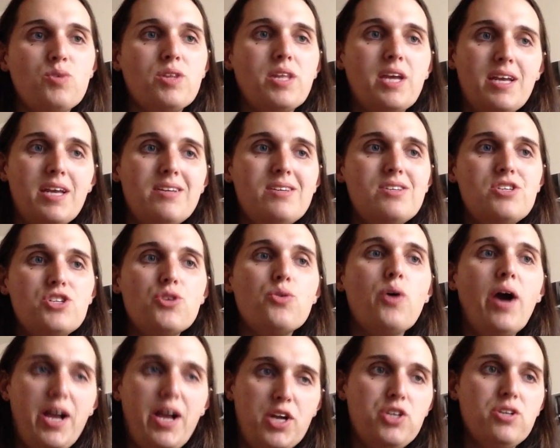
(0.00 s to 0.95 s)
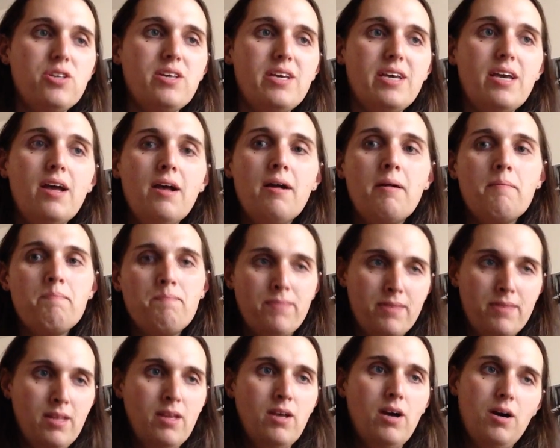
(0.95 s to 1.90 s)
when they do actually
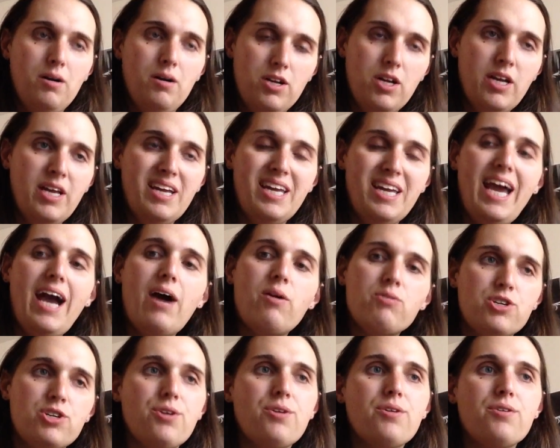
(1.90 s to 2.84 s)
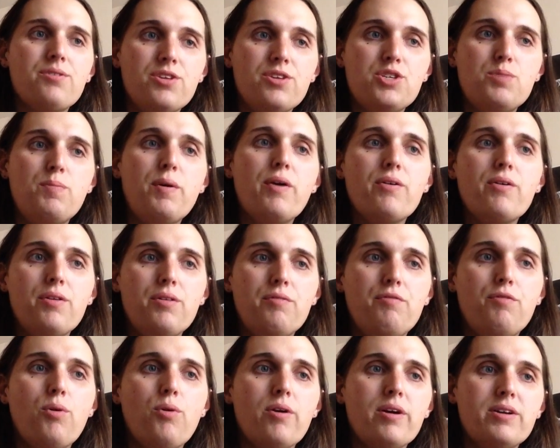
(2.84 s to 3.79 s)
encounter the spirit of the
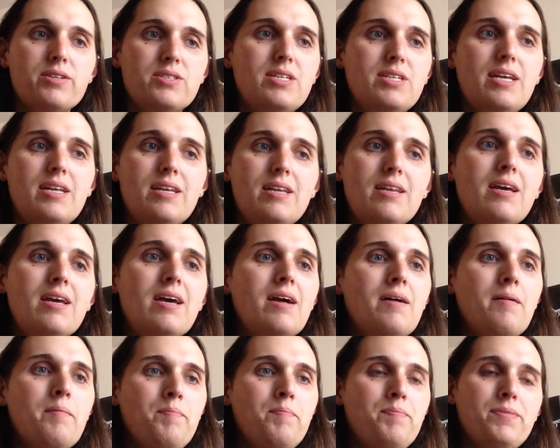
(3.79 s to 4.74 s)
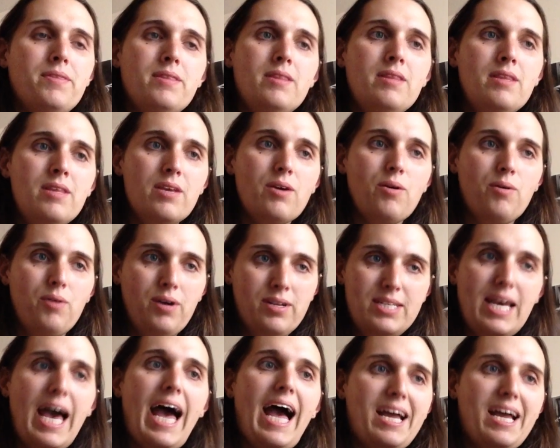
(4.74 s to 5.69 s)
forest and you know
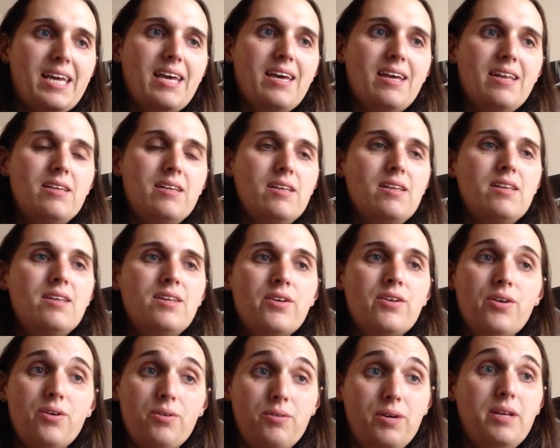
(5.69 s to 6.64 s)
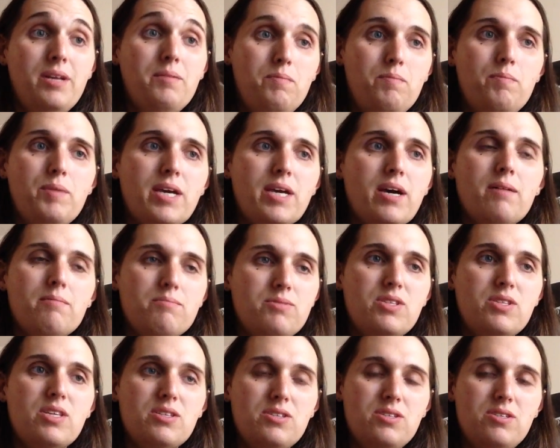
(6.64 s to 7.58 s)
attack it you know it
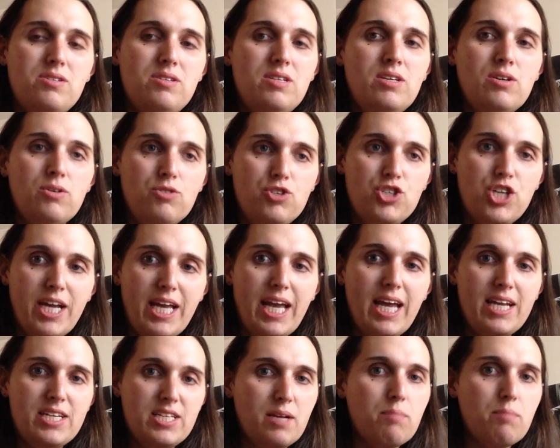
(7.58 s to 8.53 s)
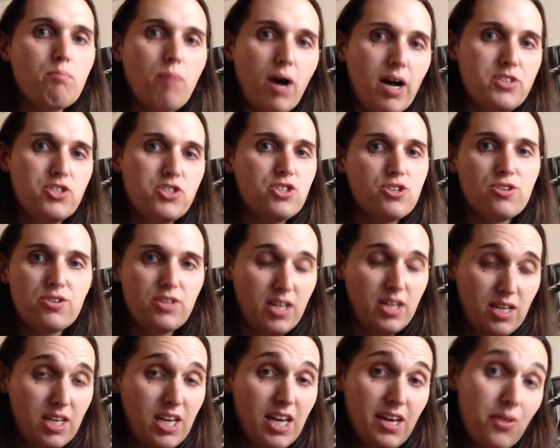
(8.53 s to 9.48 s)
becomes this you know gigantic monster
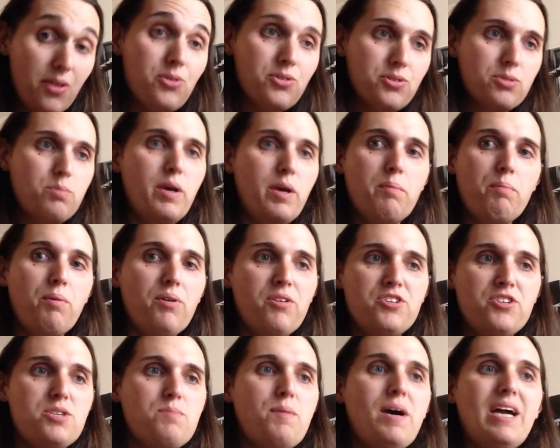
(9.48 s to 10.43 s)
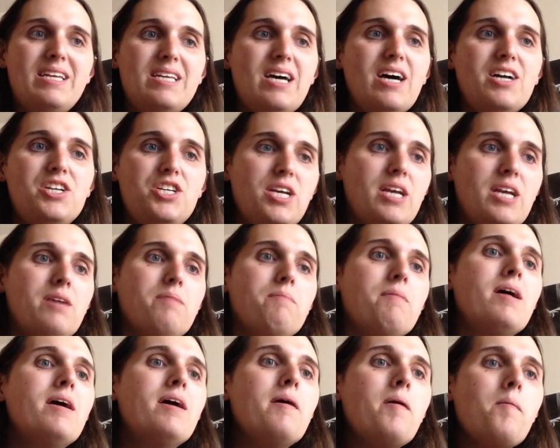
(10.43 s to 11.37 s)
that kills people just by touching
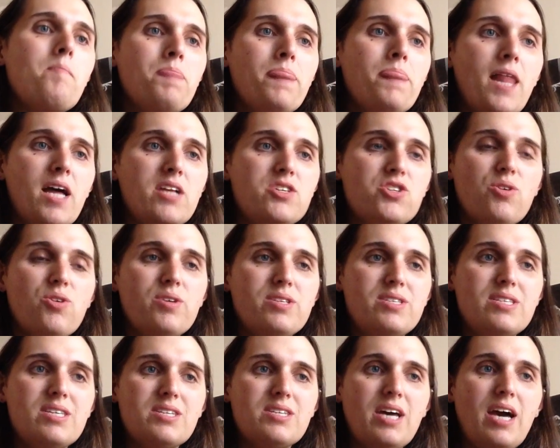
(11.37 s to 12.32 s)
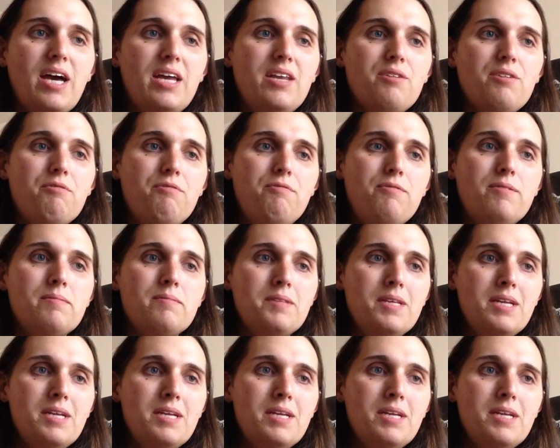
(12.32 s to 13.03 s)
them and so it's this kind of